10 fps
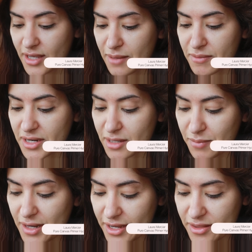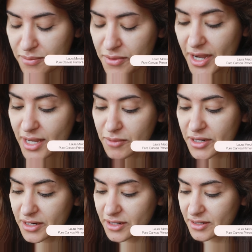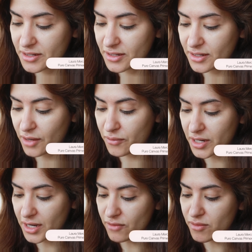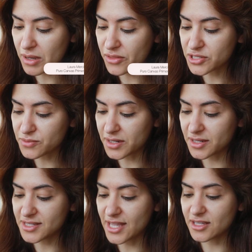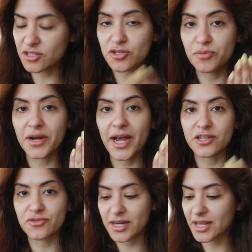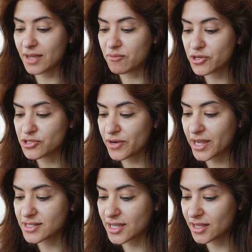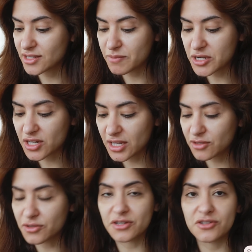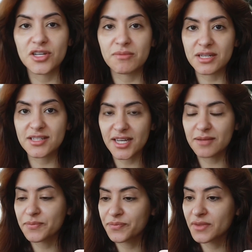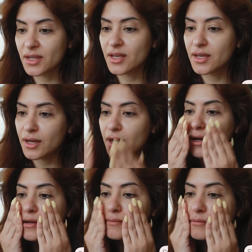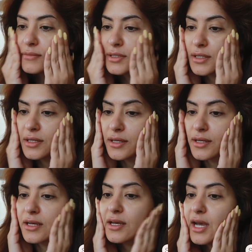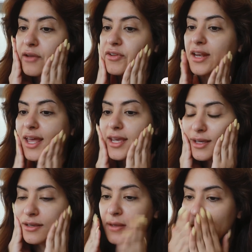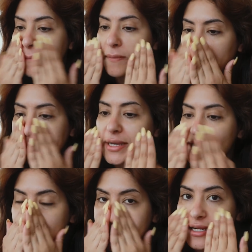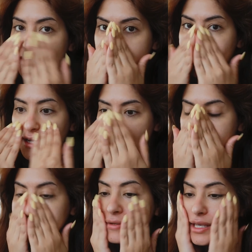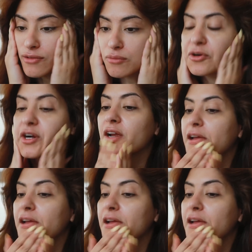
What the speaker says: I'm going to apply the primer, and what I love about this one is that it's super hydrating and moisturizing, especially during the summertime. I feel like my skin needs that even more.